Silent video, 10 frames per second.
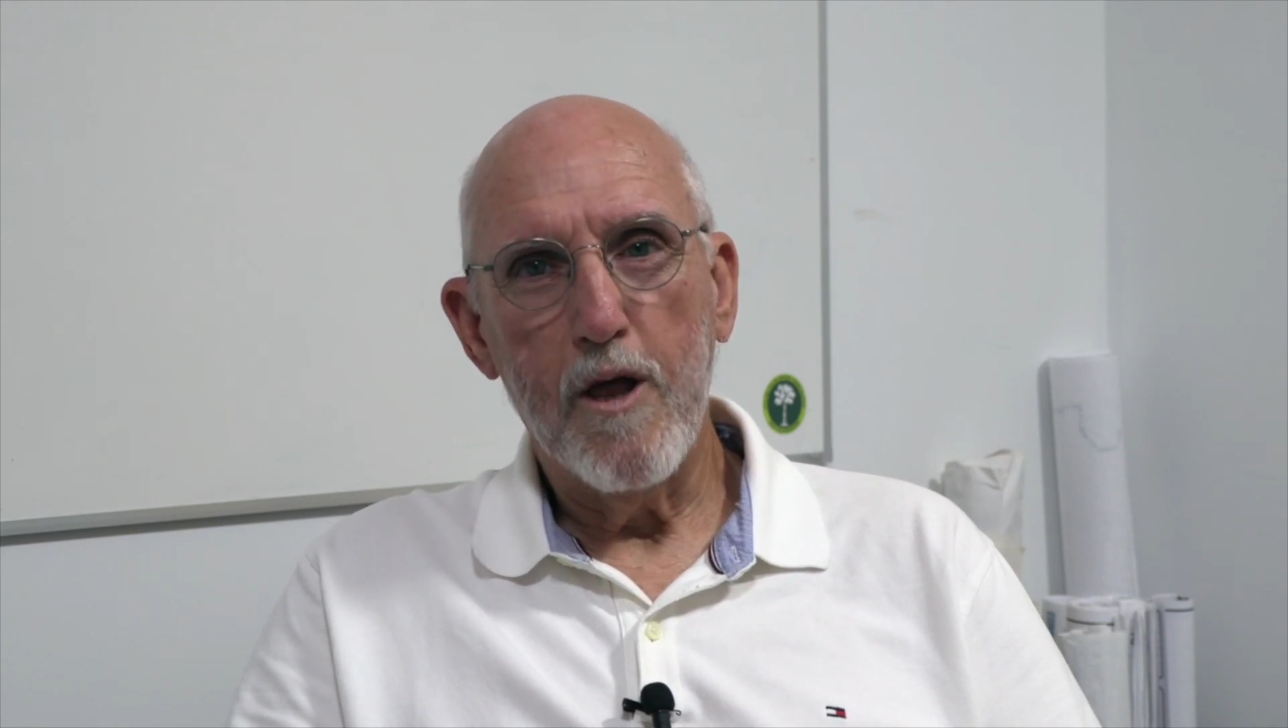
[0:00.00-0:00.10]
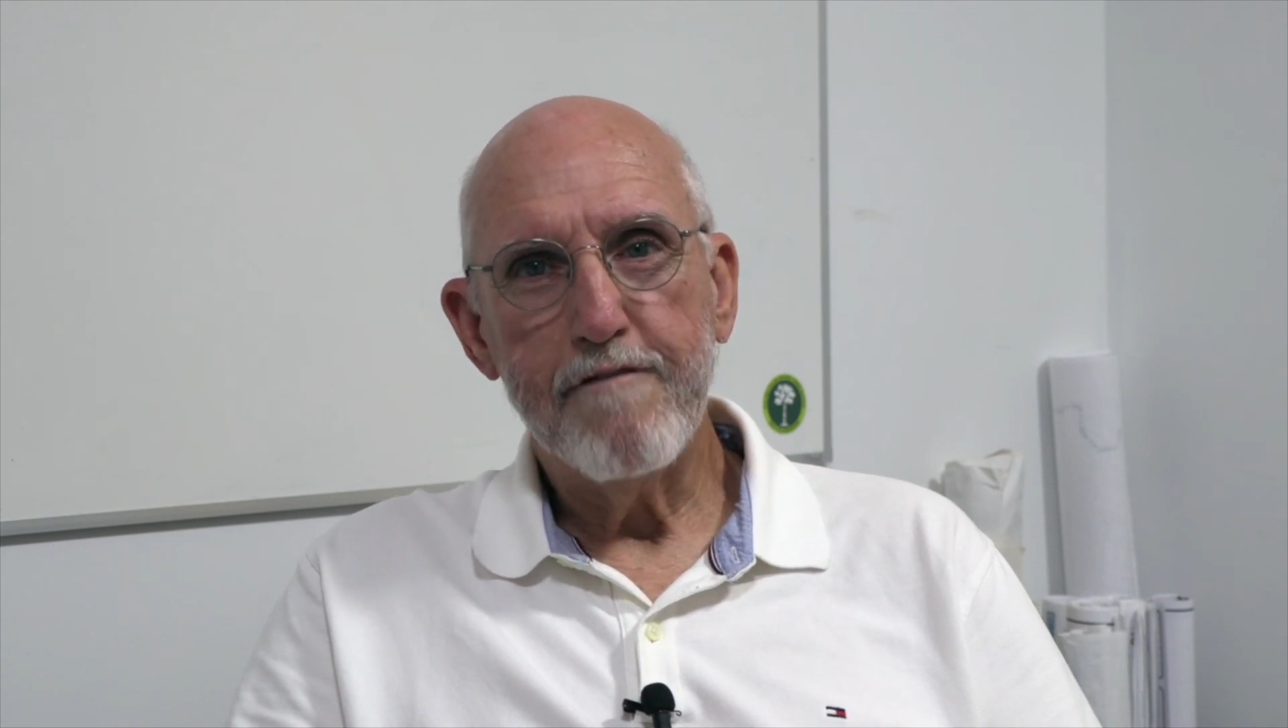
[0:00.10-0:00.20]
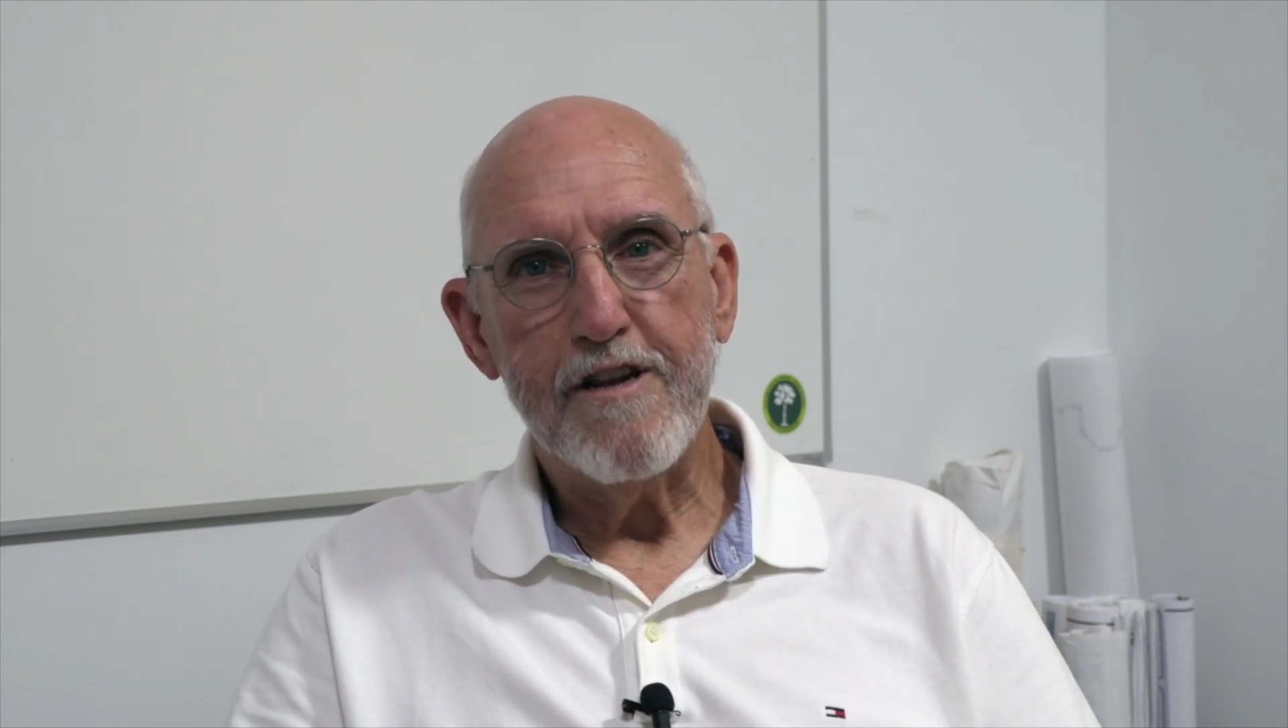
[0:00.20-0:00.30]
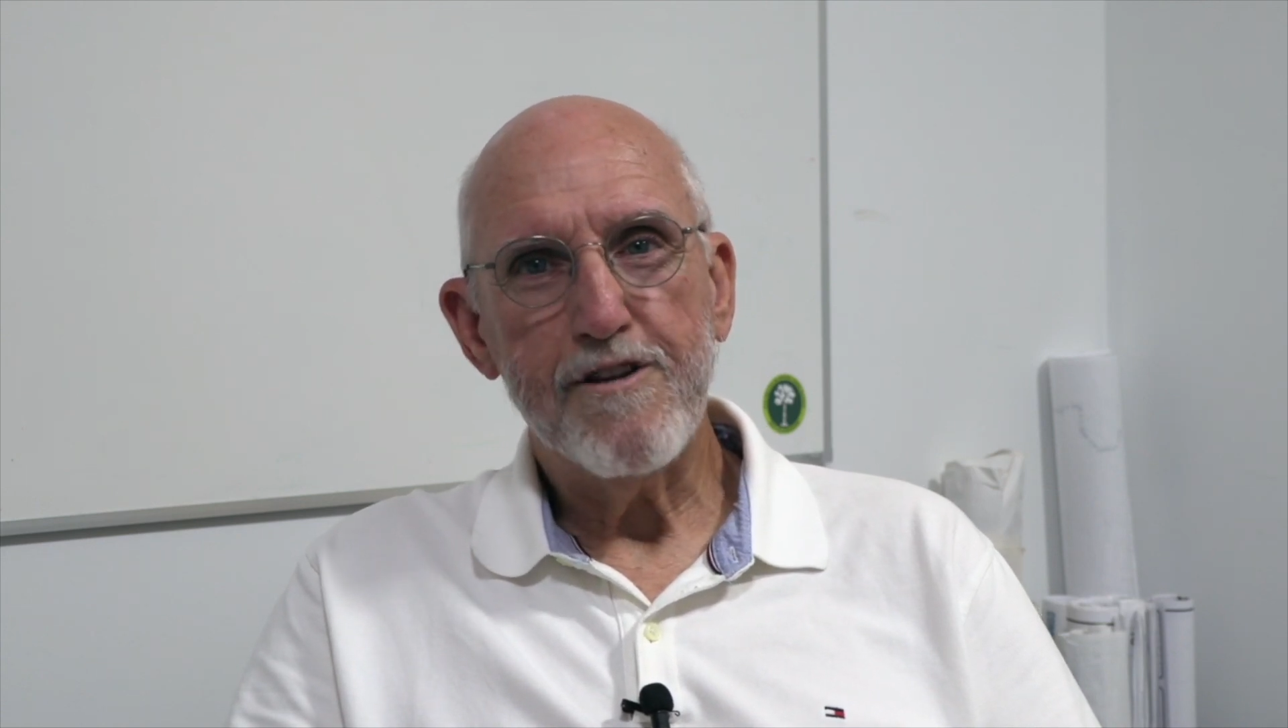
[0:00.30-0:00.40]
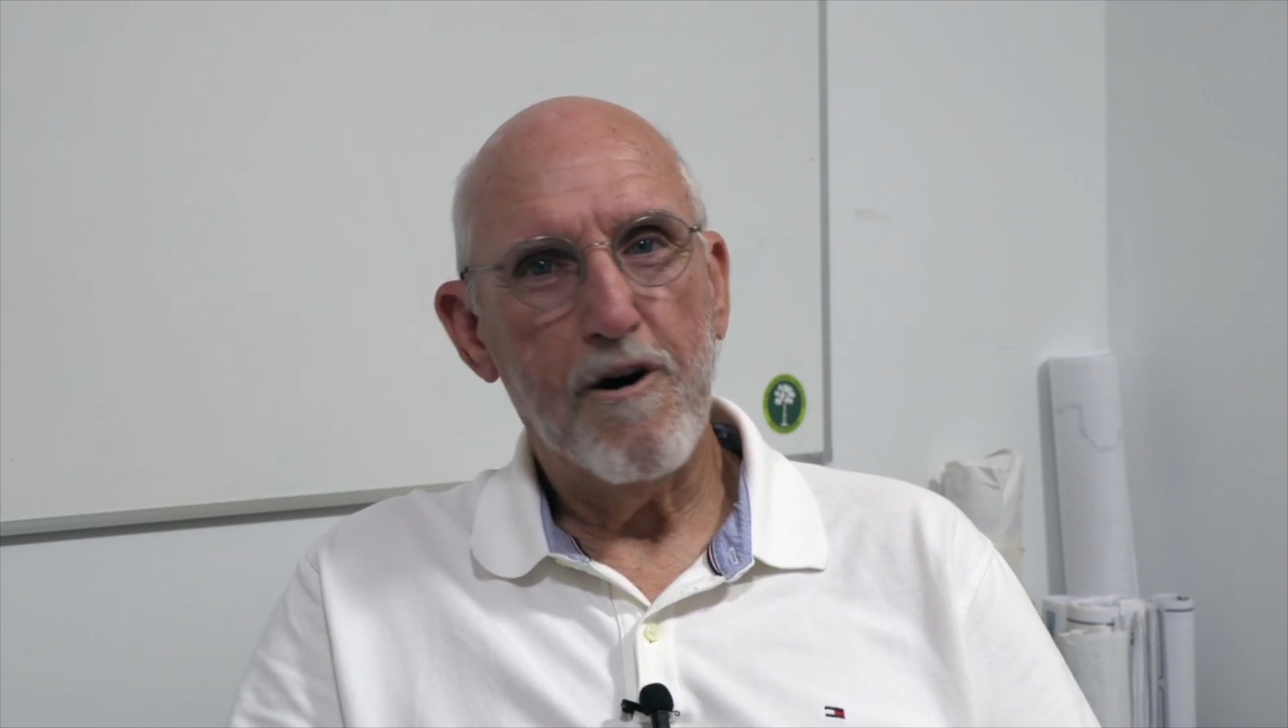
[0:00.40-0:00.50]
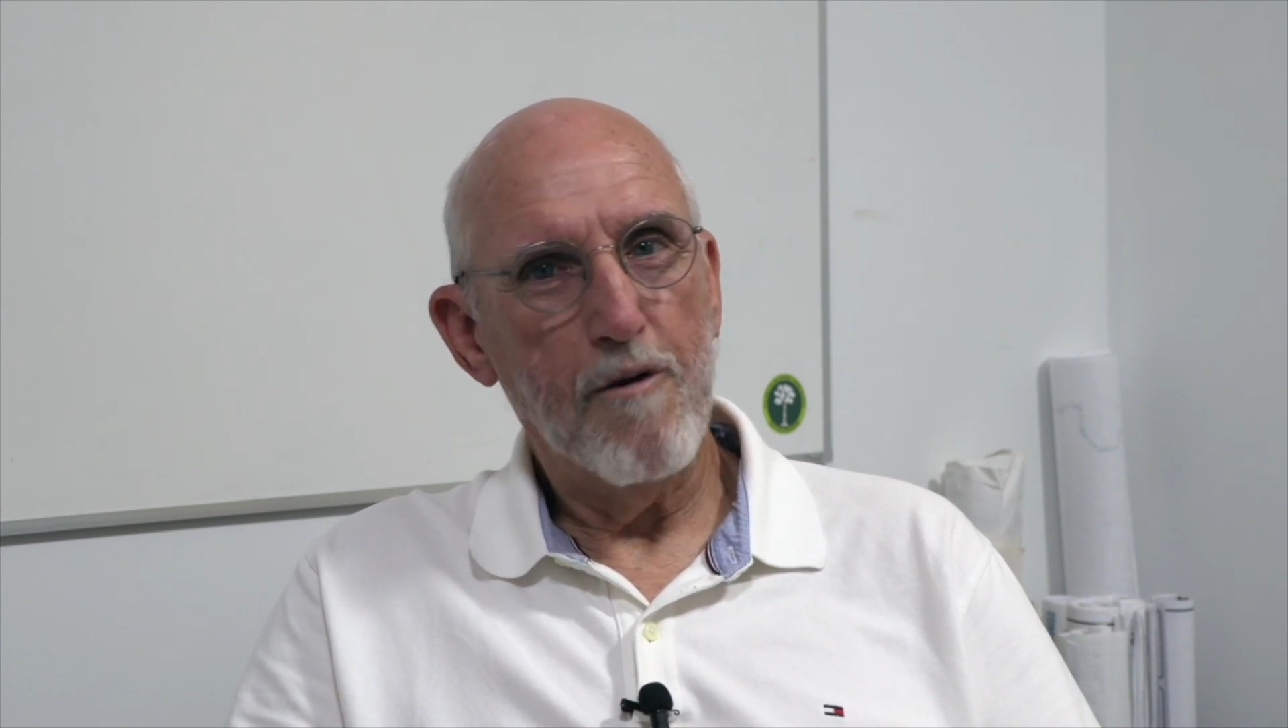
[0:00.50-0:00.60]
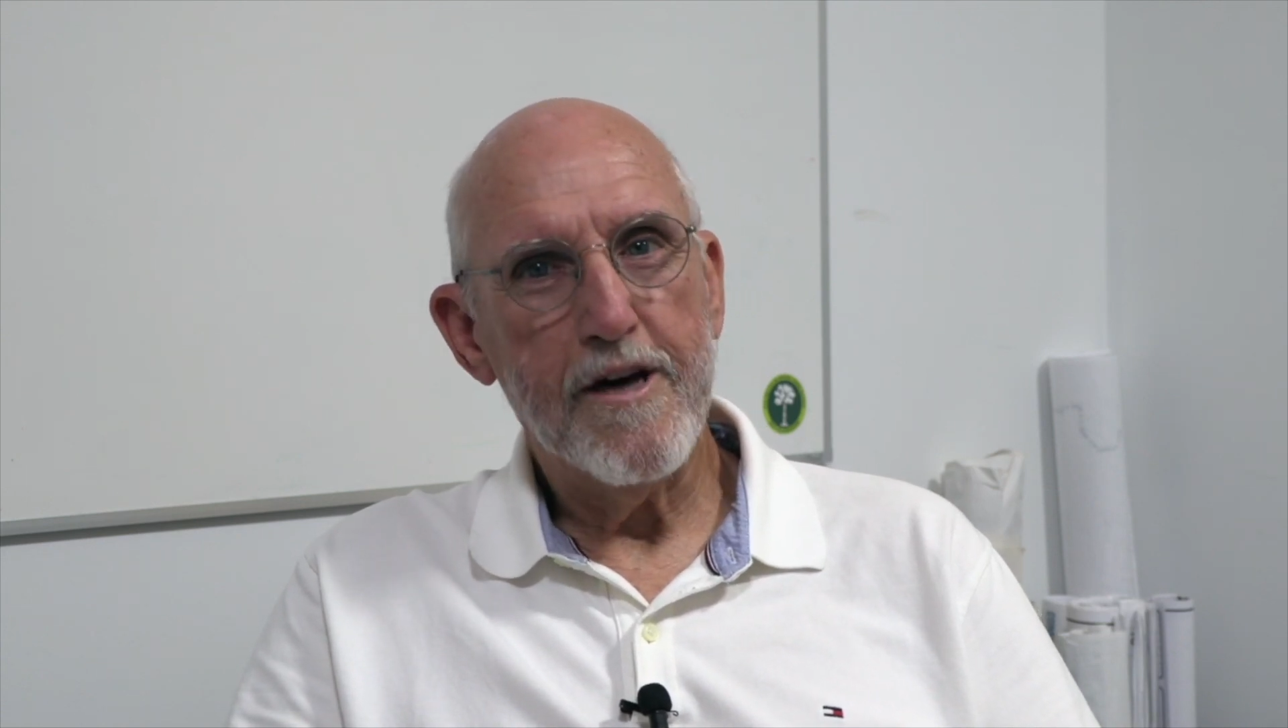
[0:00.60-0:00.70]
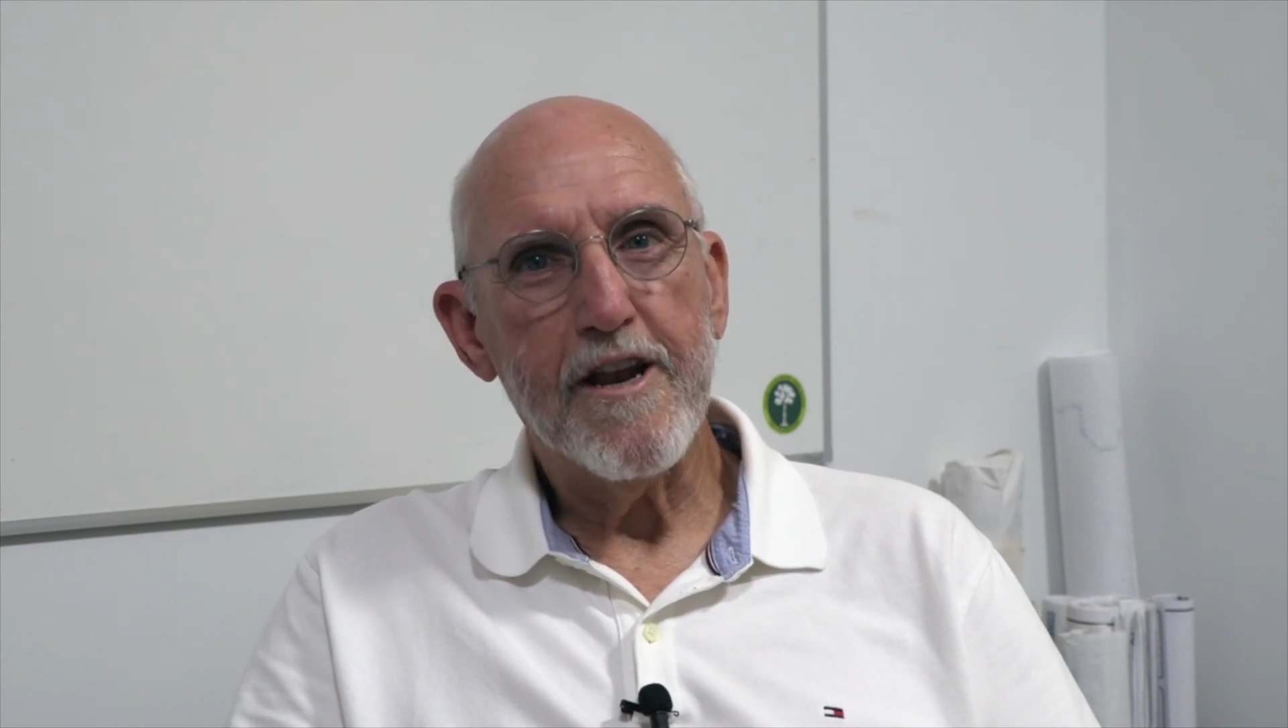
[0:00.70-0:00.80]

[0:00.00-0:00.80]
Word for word: of it and don't let